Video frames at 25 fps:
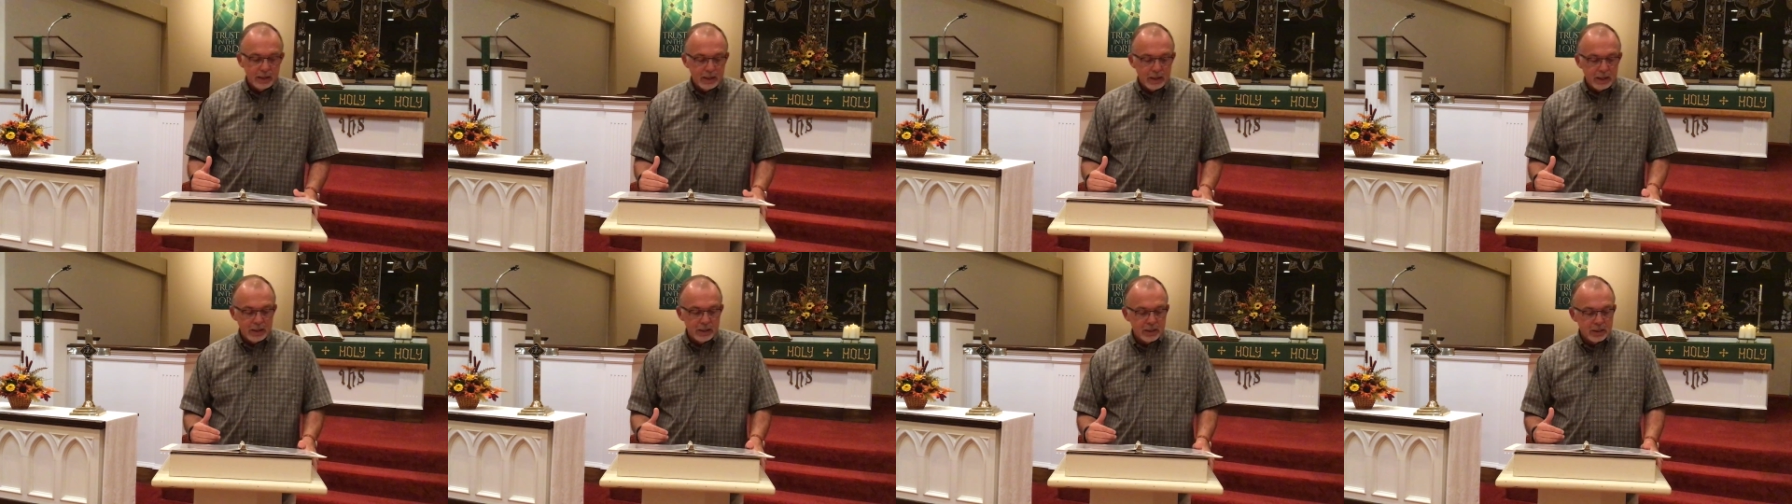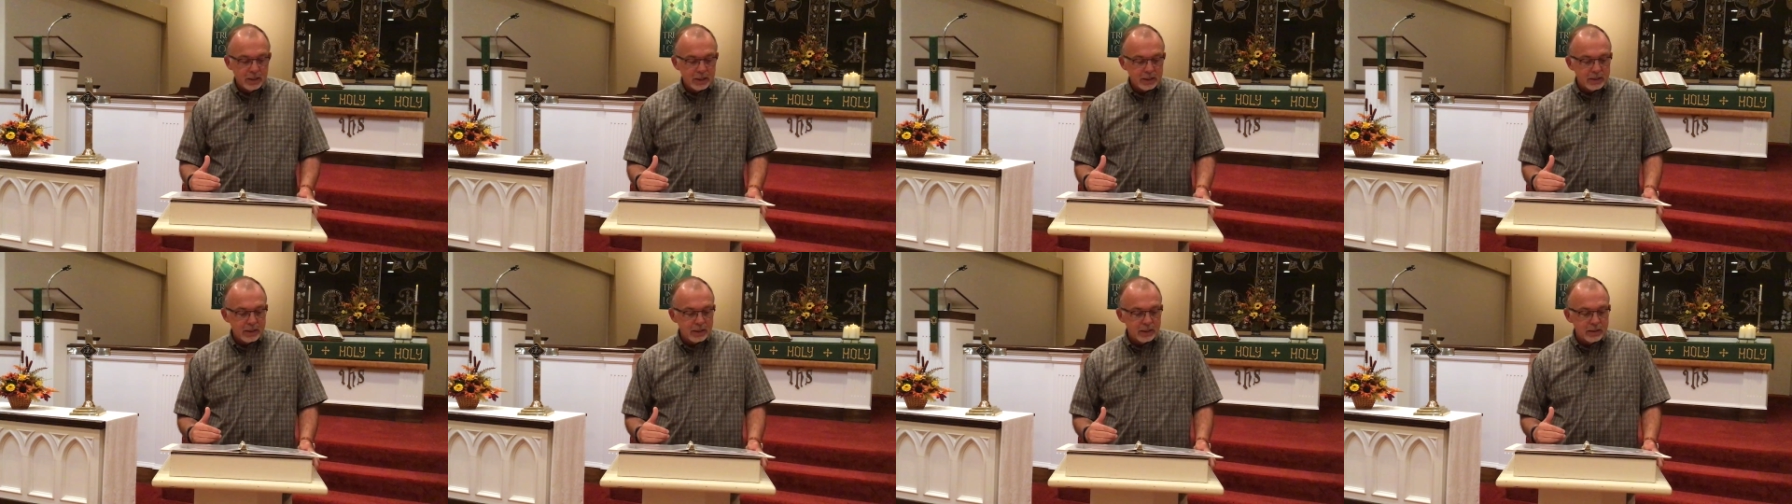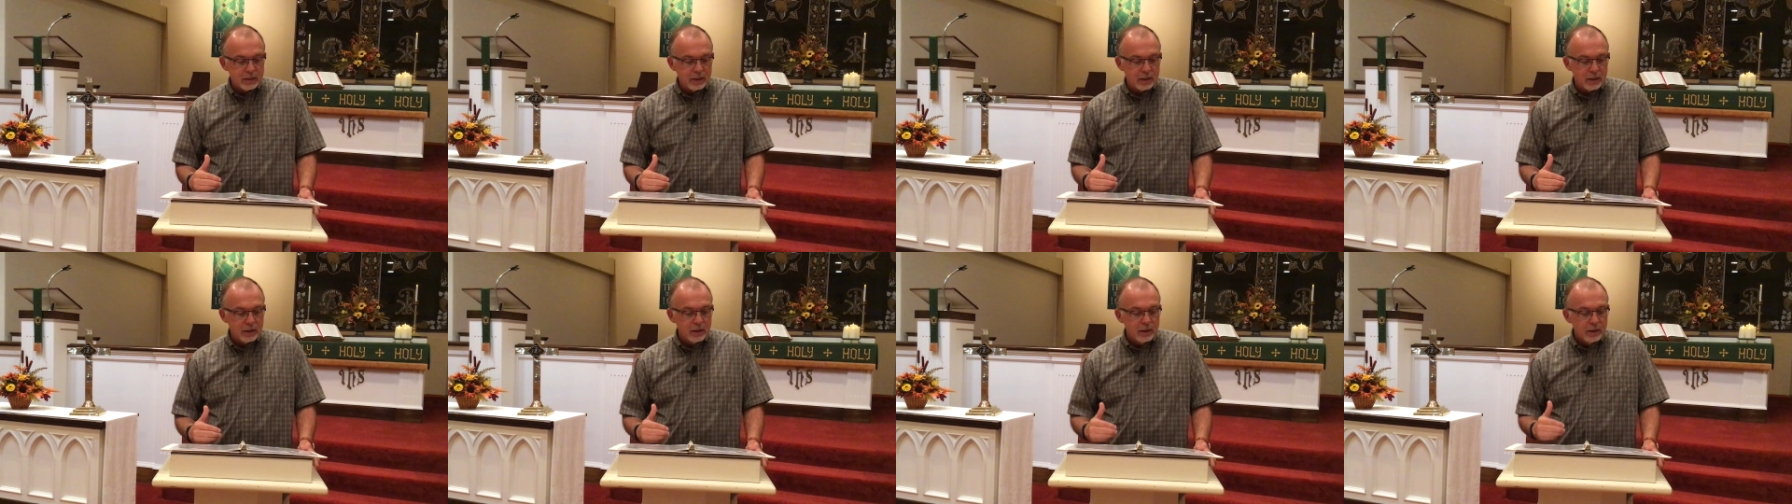and just as
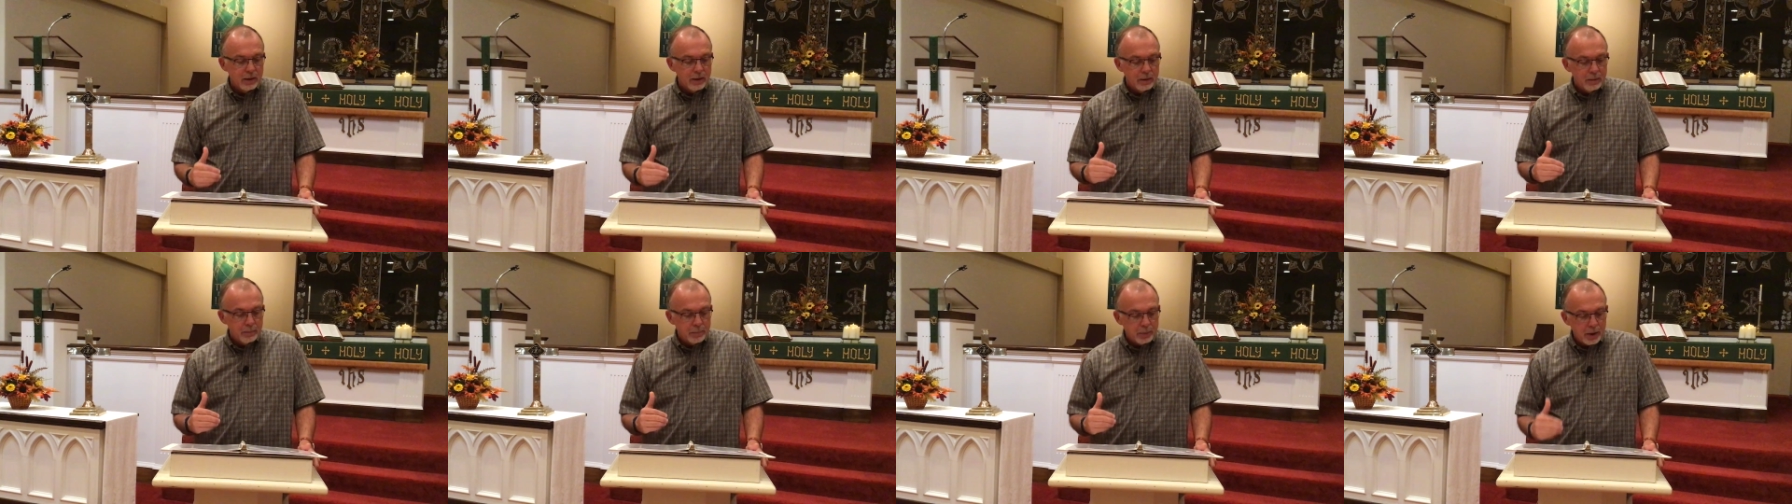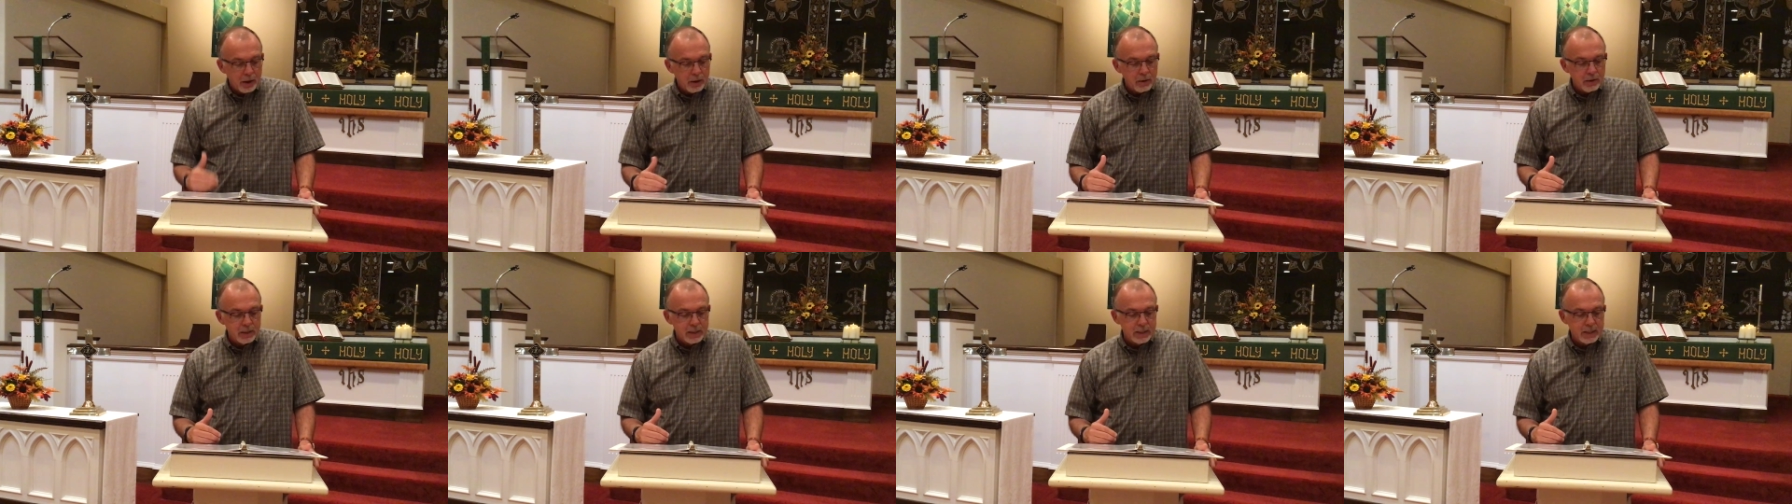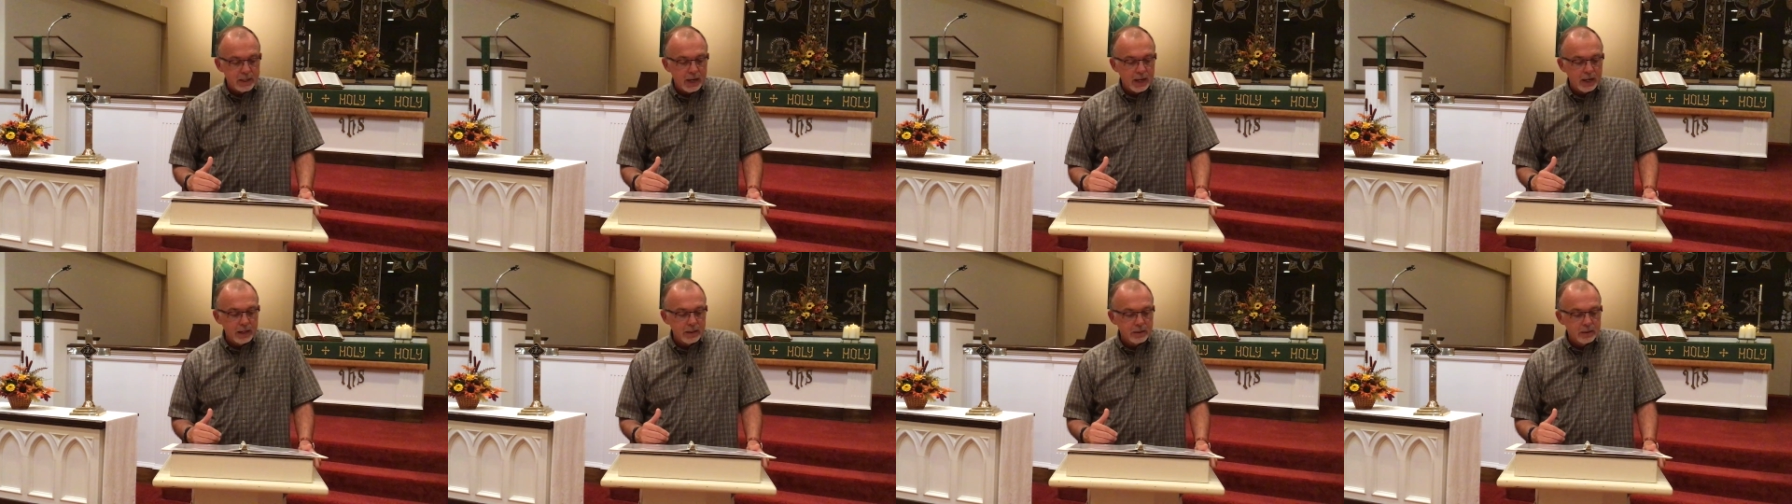the
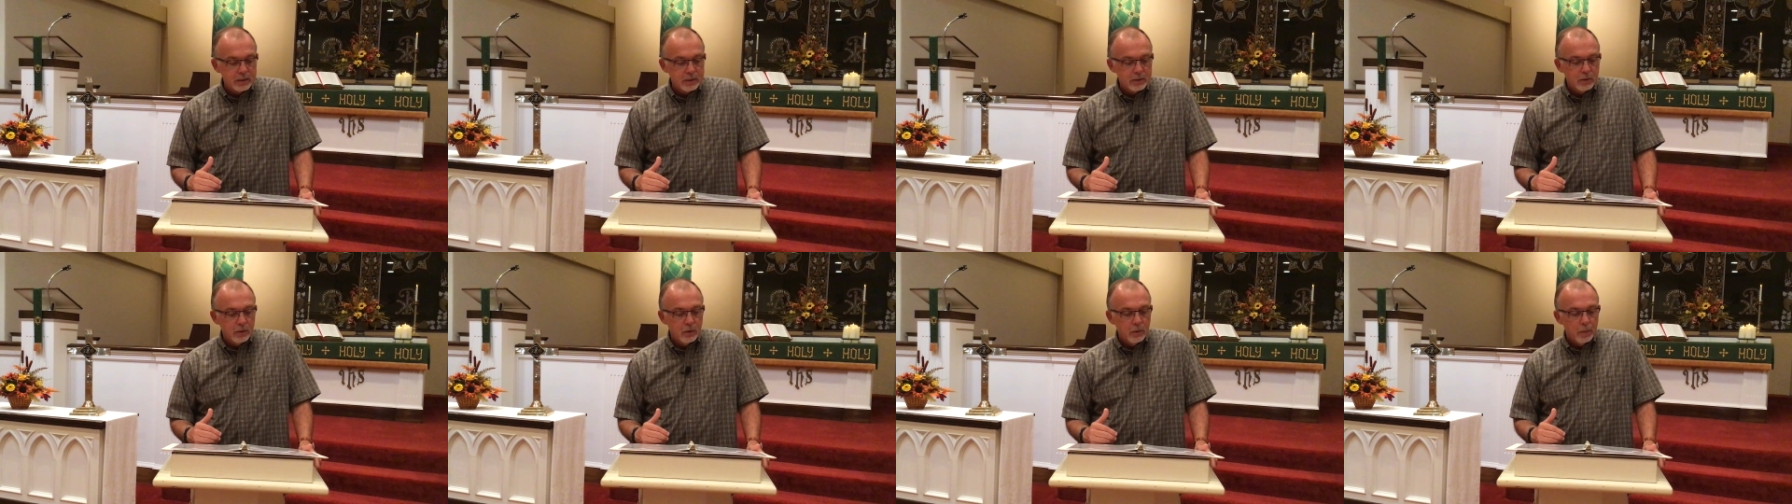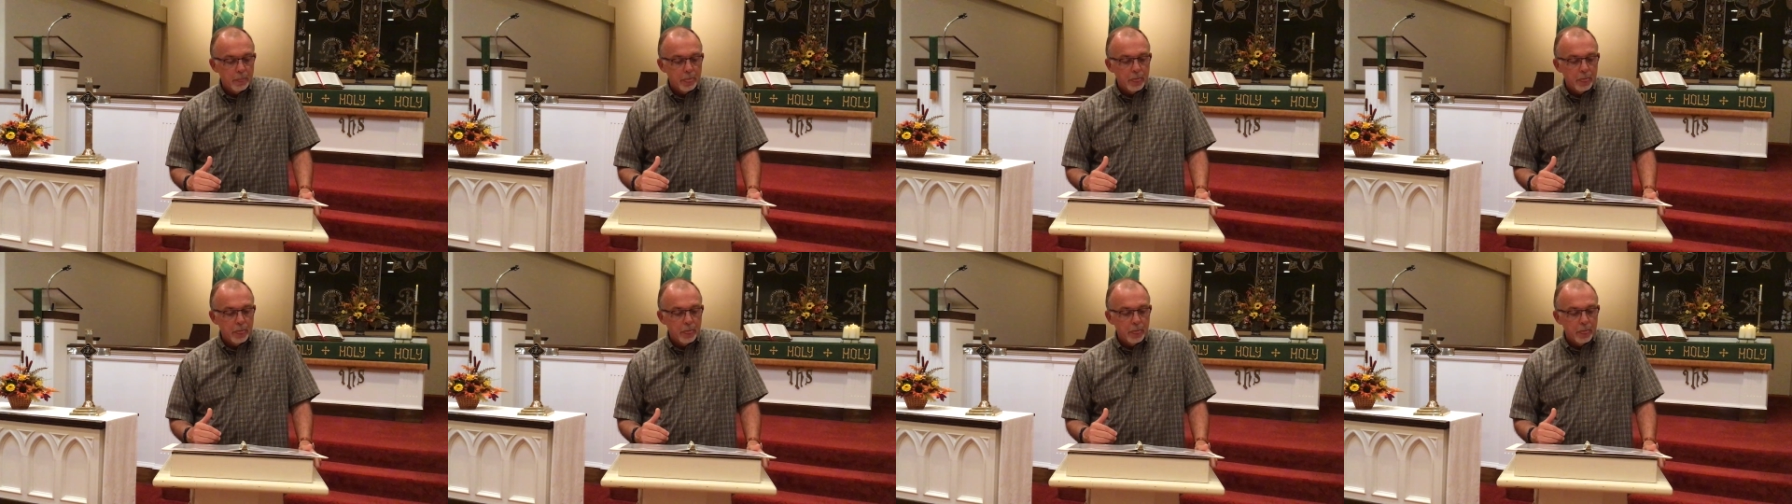Perizzites